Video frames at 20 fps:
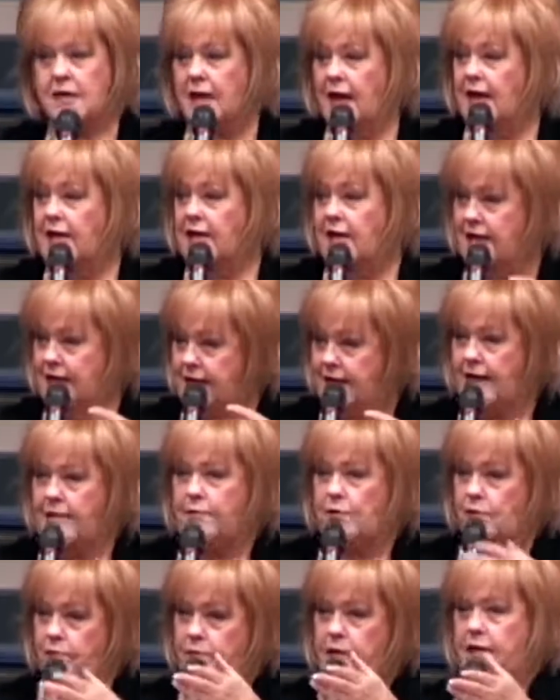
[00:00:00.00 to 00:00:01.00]
And it came
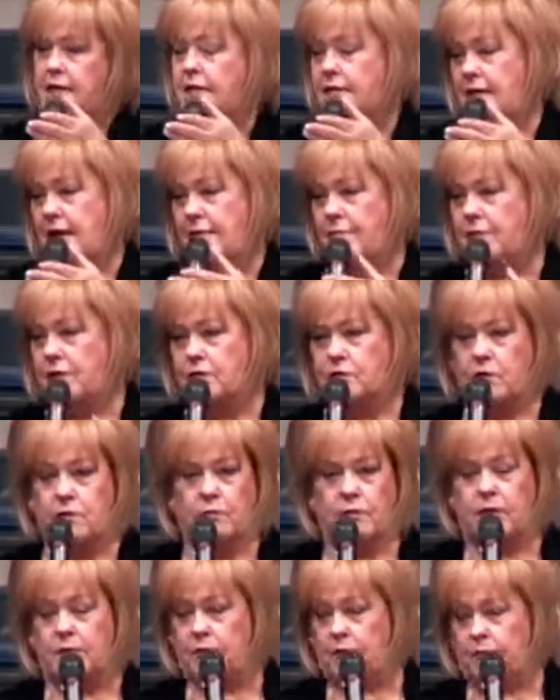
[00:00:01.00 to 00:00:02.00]
on me and Debbie too.
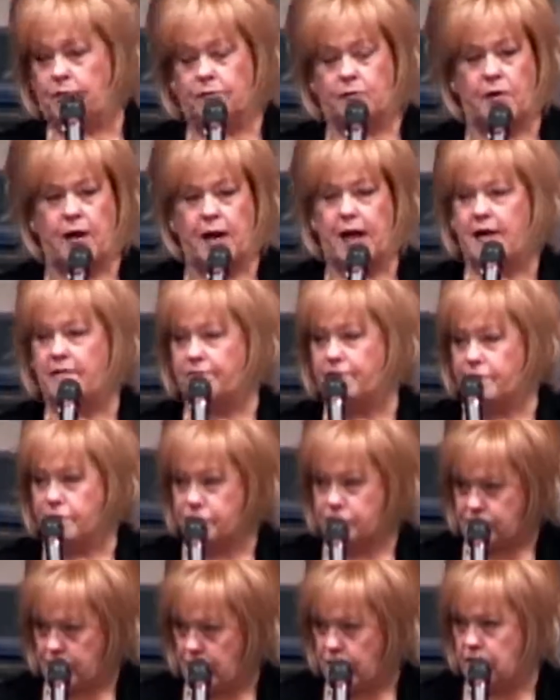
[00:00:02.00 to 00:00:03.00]
We were crying for
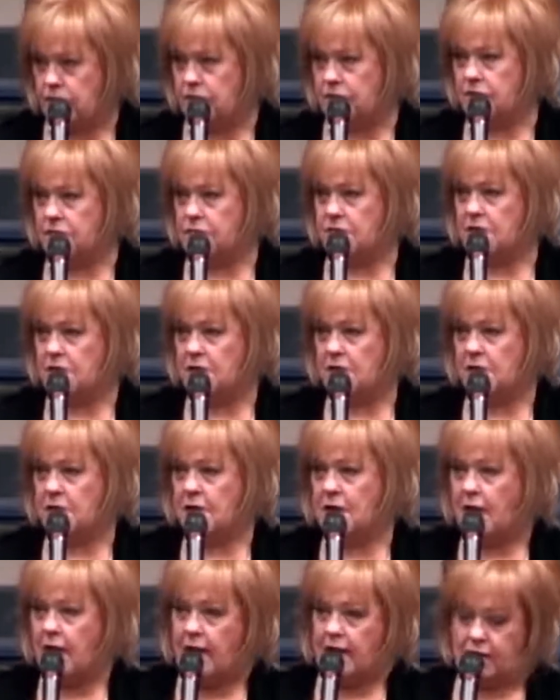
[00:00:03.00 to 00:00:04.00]
souls.
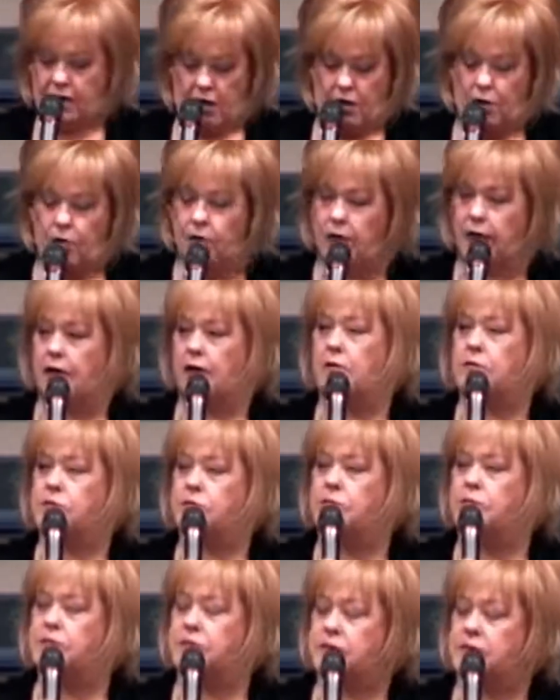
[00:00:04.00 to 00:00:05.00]
And the Holy Ghost
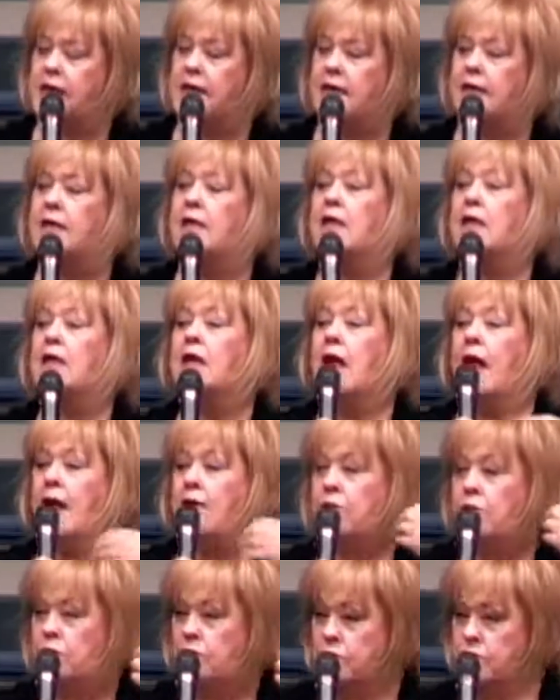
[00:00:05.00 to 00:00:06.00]
was saying, I
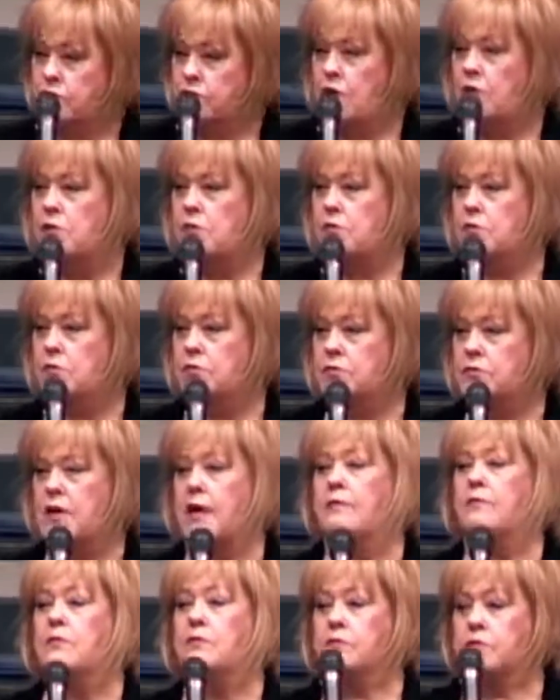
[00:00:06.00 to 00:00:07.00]
want souls. I
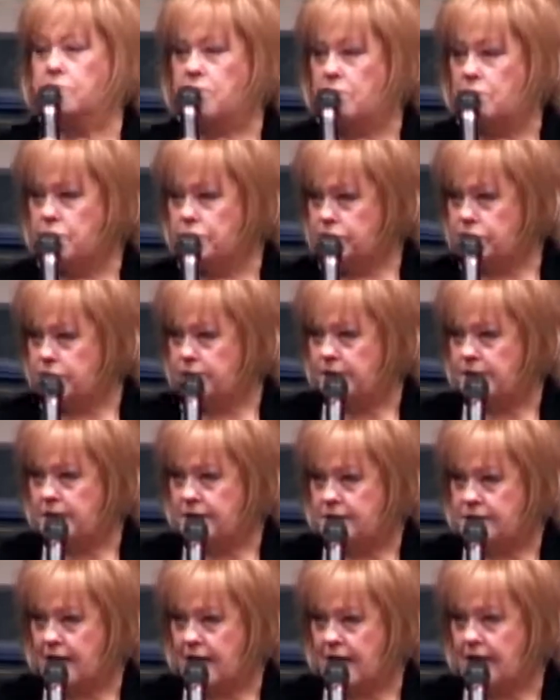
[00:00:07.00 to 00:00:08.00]
want souls to be
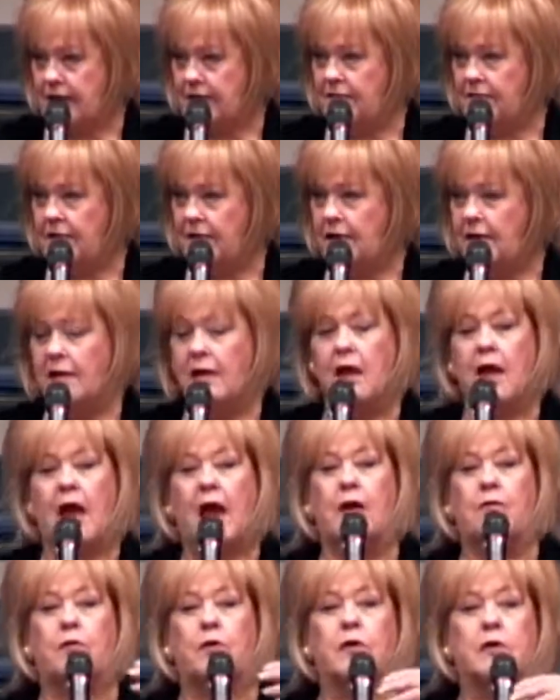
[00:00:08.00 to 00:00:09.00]
saved.
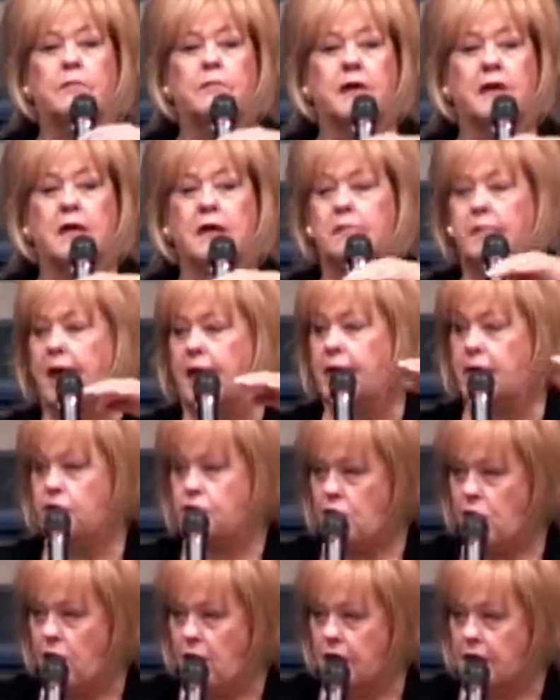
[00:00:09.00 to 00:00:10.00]
I want them to come out of
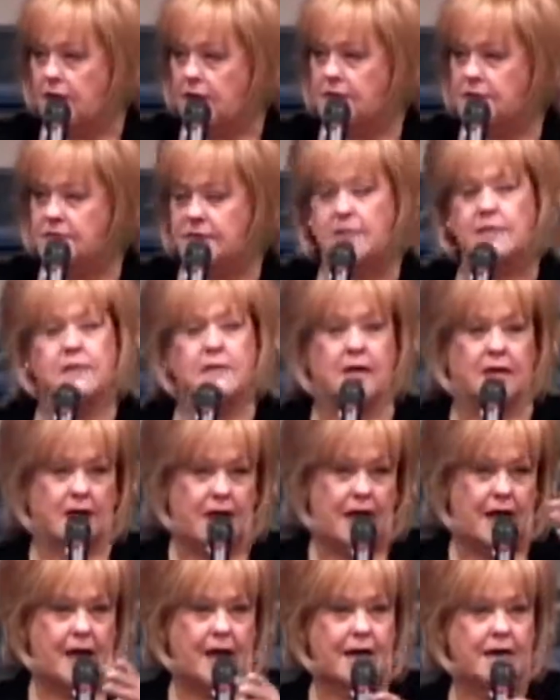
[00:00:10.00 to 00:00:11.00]
darkness into
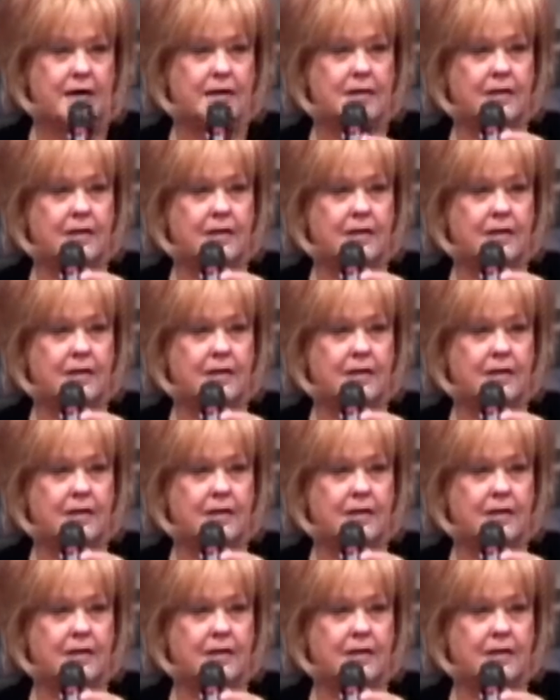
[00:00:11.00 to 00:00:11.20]
light.